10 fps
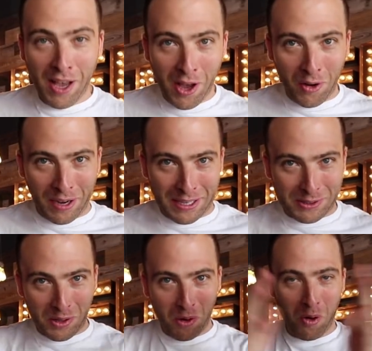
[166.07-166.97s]
Okay,
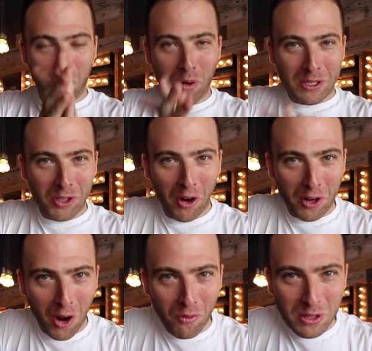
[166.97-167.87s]
so we're
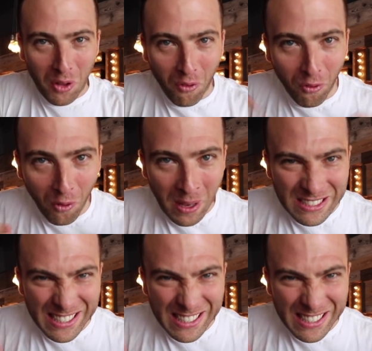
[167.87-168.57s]
starting off with the French